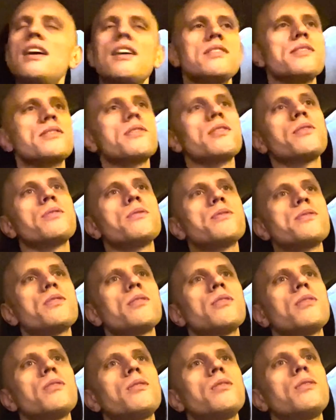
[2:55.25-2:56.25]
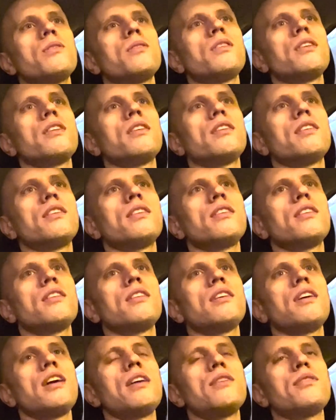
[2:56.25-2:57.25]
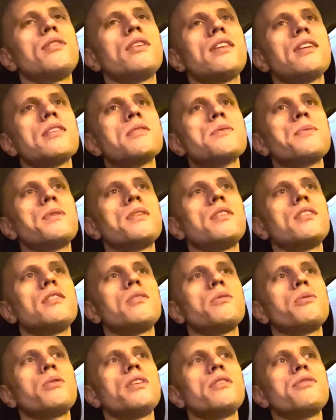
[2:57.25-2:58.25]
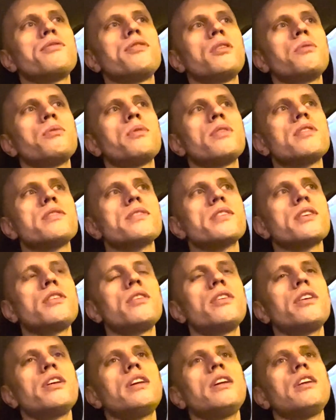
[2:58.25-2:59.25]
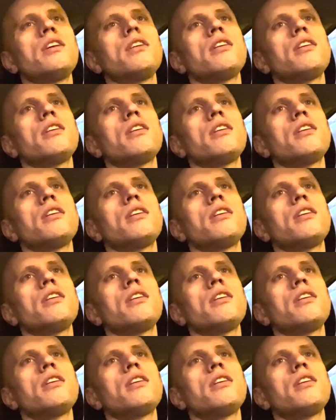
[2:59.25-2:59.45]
So everything's been really fun with the security,